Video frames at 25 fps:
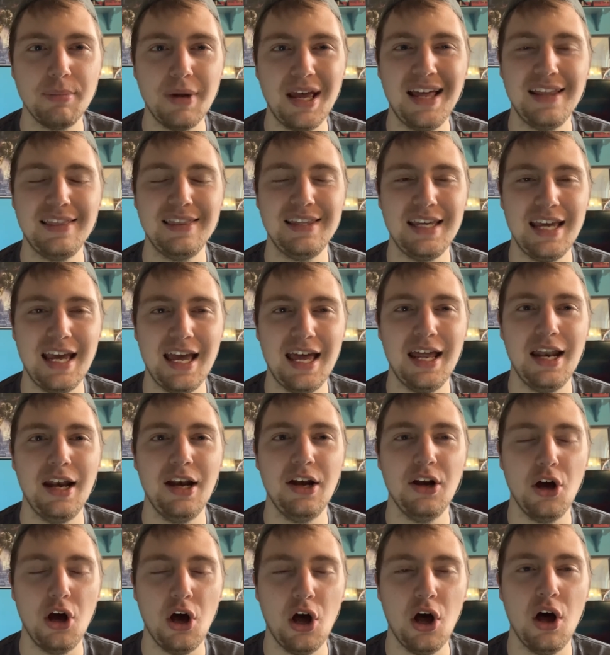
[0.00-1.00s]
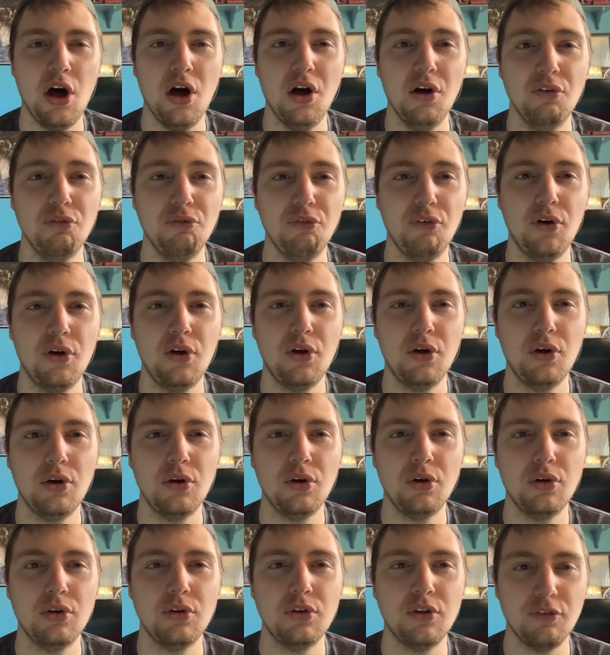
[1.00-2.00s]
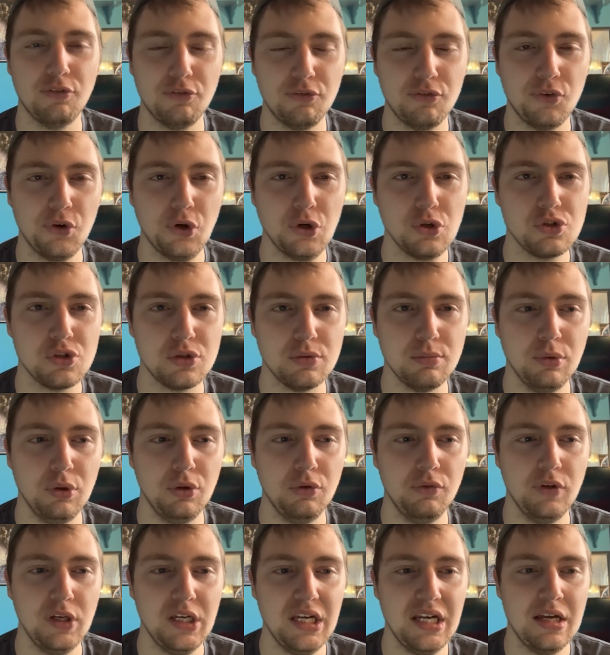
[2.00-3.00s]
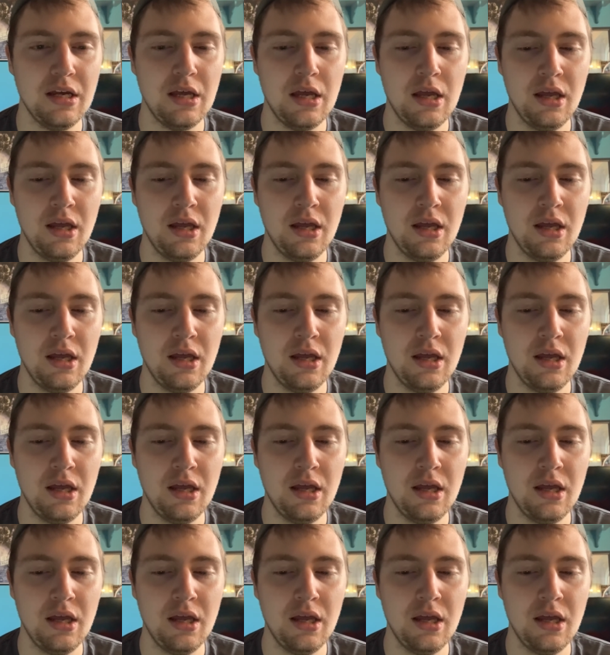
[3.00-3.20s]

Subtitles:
at the end of the first movie,